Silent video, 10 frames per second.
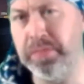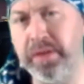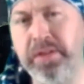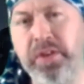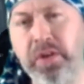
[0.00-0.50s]

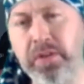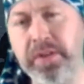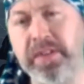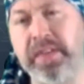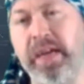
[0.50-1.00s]
the dark
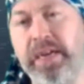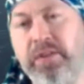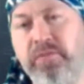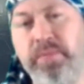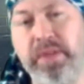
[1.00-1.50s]
side
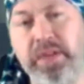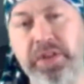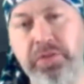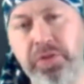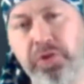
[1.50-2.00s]
of being a
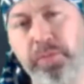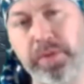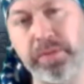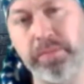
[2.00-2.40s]
YouTuber,